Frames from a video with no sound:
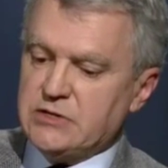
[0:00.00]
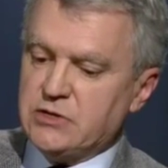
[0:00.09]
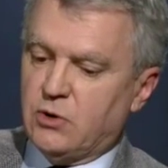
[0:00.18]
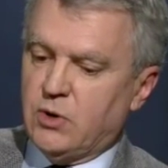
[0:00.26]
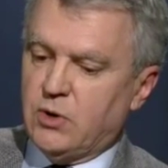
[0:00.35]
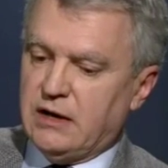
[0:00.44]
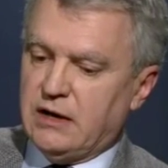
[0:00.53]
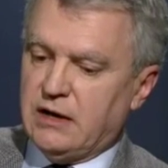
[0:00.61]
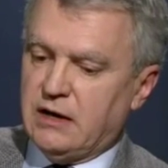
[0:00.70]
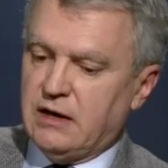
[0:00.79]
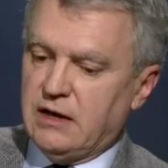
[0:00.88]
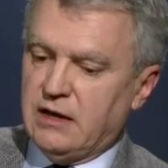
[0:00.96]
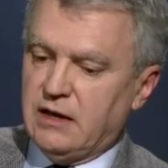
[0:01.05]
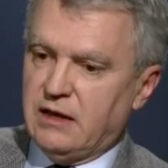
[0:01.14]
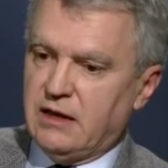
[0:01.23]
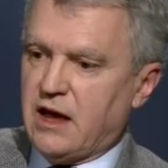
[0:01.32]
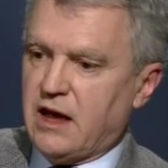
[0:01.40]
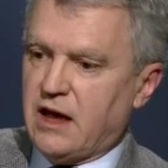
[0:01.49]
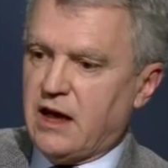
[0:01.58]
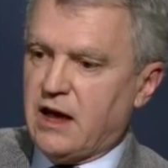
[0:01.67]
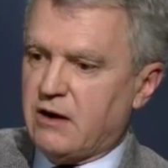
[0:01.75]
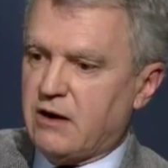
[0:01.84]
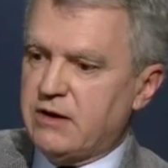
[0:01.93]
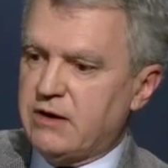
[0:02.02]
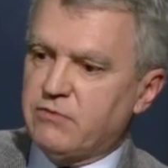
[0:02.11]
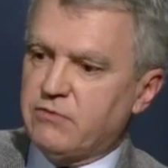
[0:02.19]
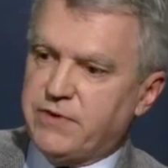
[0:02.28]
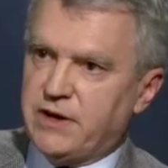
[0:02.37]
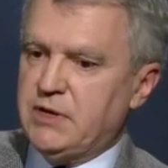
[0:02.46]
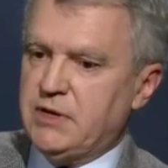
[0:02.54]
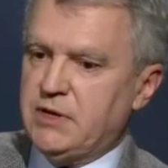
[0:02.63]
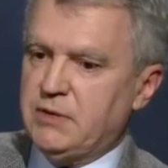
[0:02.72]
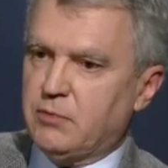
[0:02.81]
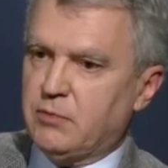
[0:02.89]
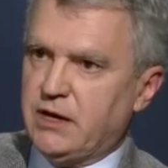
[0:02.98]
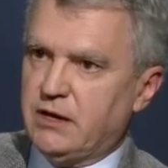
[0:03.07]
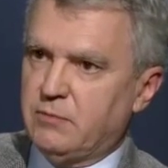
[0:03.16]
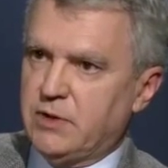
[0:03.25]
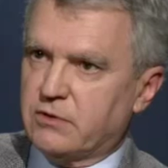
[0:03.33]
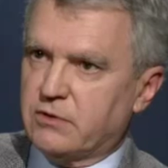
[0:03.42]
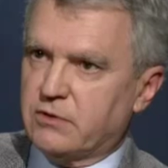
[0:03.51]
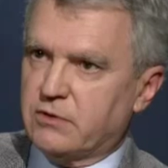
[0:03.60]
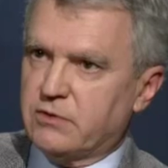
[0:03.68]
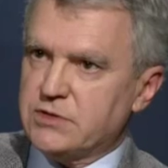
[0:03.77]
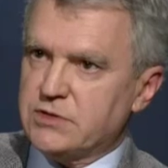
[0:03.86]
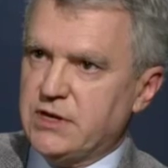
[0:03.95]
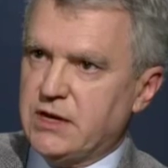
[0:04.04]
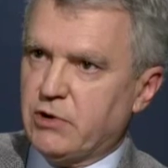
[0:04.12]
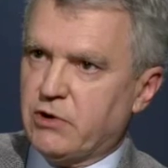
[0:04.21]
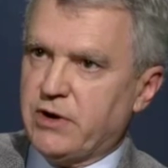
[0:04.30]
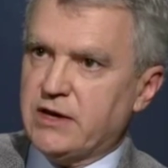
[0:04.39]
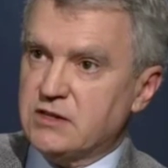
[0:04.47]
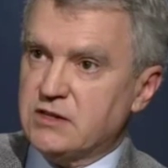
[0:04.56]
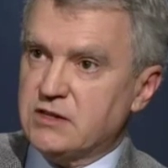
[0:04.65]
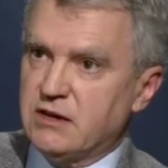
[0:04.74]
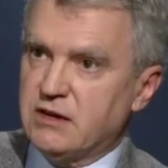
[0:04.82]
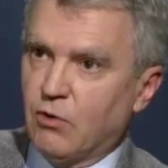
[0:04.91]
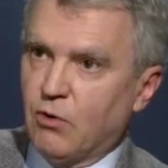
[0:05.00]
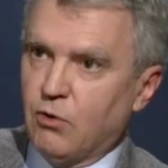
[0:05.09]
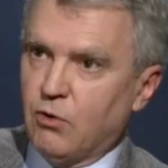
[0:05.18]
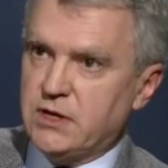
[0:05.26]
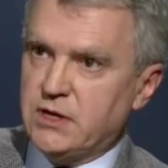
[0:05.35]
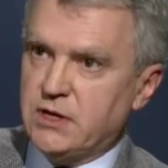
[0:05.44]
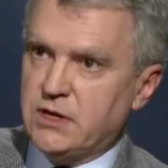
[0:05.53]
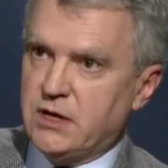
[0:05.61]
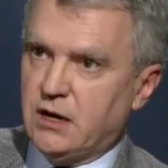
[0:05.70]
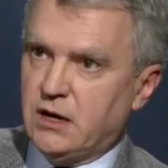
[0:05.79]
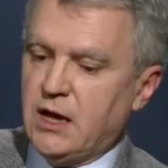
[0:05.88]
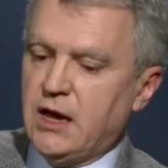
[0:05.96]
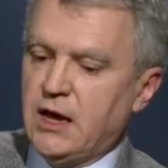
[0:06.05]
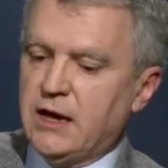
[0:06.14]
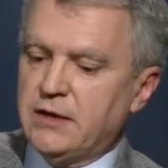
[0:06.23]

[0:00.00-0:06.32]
So, however fed up people may have been with the Christian Democrats, they were always there.